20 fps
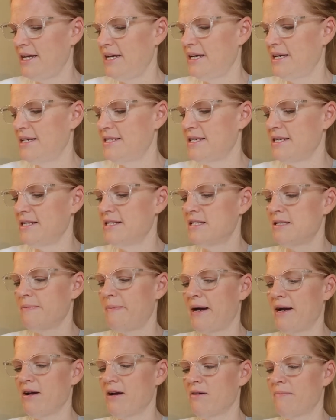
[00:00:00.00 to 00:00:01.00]
is
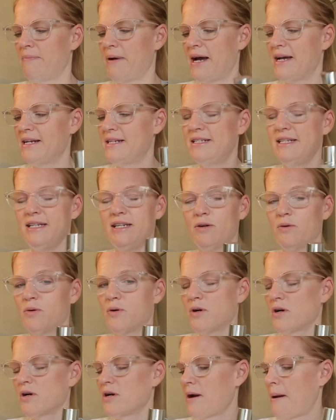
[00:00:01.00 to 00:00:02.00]
inspired by
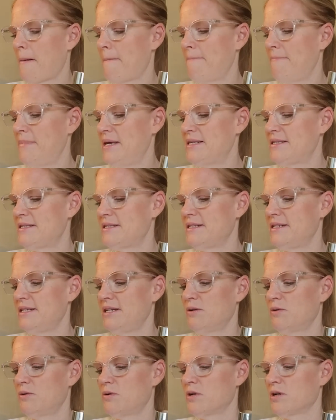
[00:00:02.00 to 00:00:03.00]
Dior, Miss
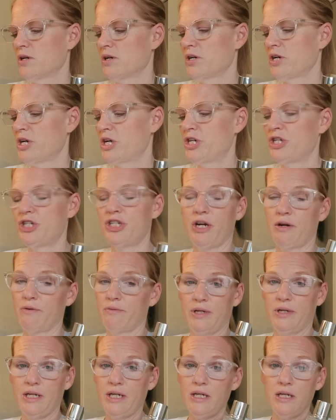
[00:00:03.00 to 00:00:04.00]
Dior
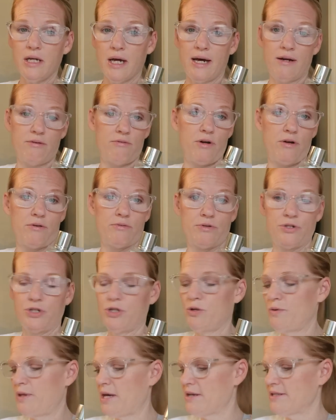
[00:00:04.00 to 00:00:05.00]
Cherie, I don't know,
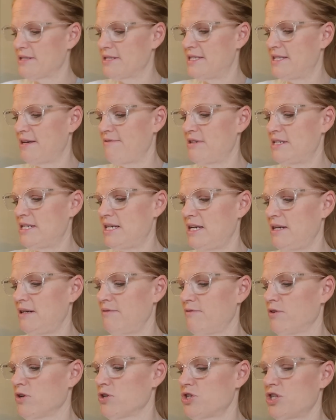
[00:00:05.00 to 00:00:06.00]

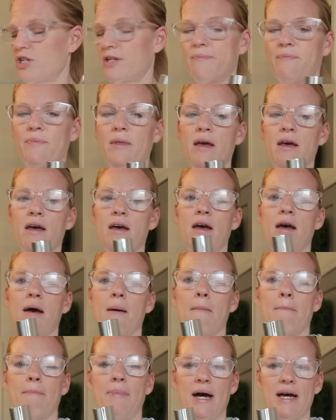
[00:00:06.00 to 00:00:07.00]
2017 version.
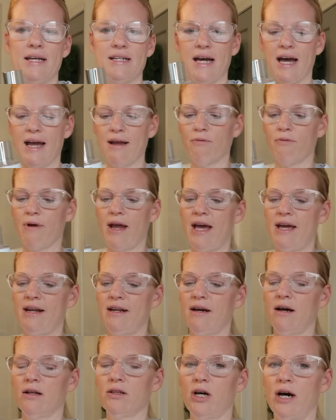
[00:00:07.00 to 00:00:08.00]
But I read
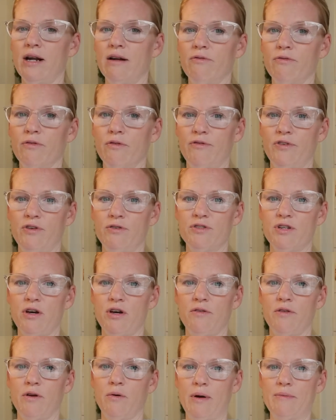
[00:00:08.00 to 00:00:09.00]
a lot of reviews
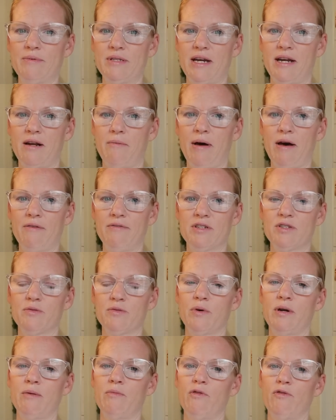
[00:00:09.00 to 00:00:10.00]
on their website about this
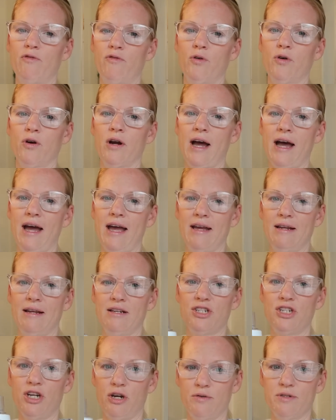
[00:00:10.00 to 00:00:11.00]
one before I
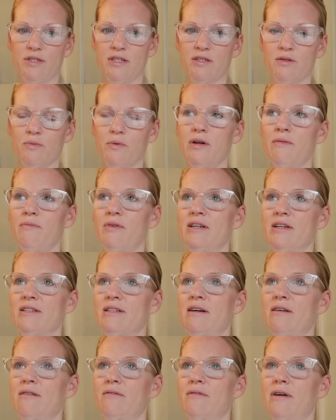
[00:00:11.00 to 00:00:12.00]
chose this one because
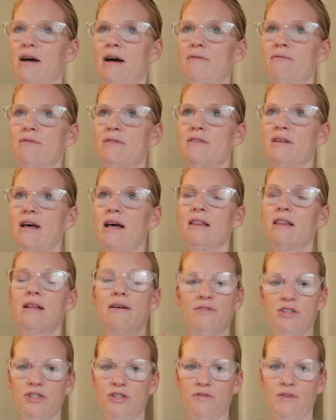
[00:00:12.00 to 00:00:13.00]
I, I was I
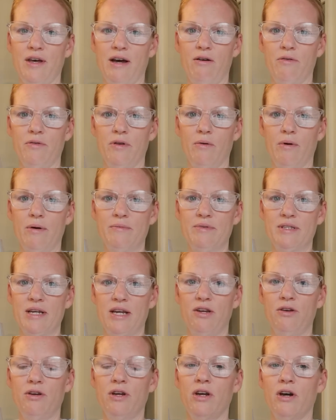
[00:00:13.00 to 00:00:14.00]
love to do that on their
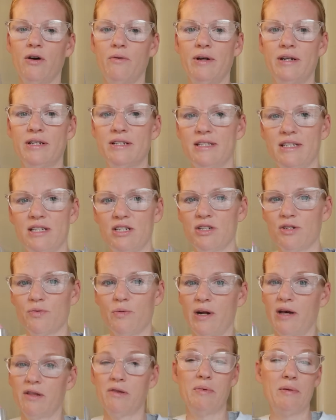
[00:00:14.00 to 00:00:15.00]
website. You can go in and see just
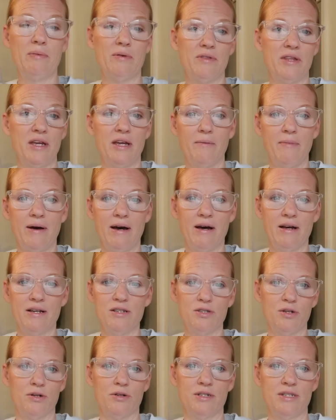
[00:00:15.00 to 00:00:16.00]
what other people think about a
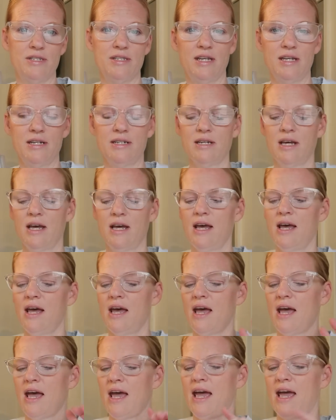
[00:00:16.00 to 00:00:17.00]
certain scent.
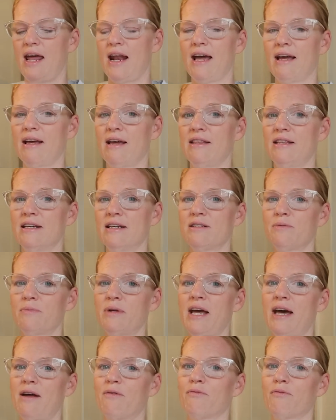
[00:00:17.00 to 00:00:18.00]
And I this
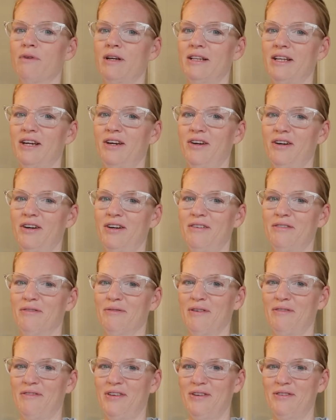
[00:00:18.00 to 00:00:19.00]
one had really good
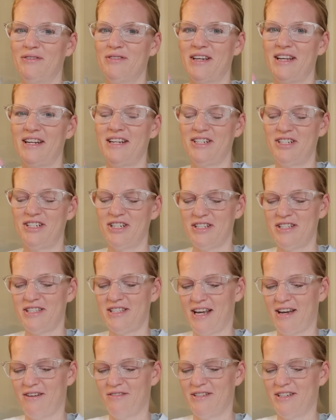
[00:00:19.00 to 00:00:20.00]
reviews and it just
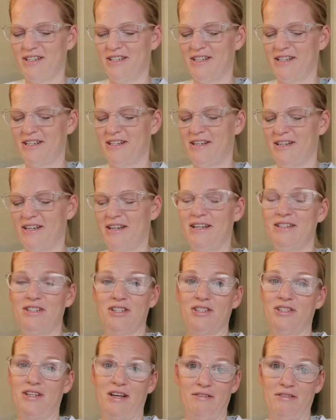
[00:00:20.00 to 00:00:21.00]
sounded it
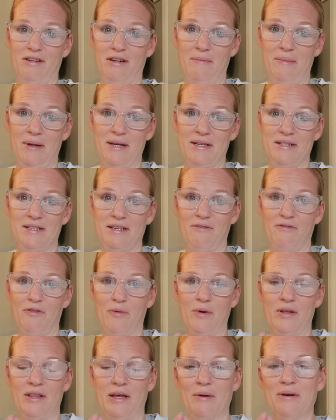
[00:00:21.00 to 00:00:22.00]
just sounded amazing
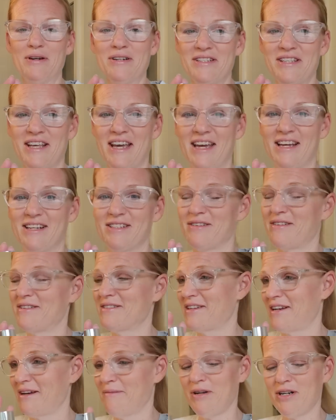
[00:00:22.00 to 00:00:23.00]
from what they were saying. So I
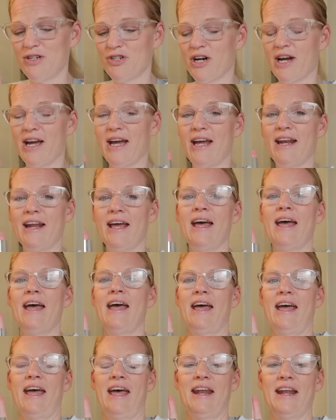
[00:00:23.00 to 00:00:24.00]
was like, I'm gonna try it
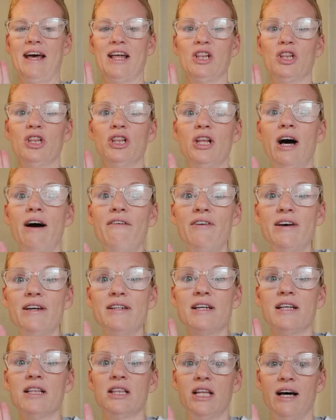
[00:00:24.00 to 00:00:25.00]
and I love
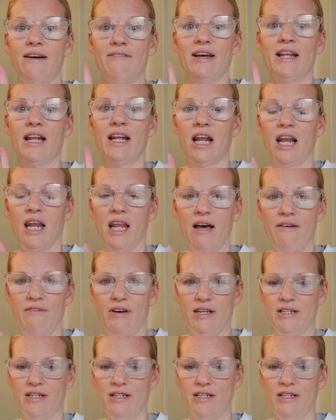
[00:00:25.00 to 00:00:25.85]
it, love it, love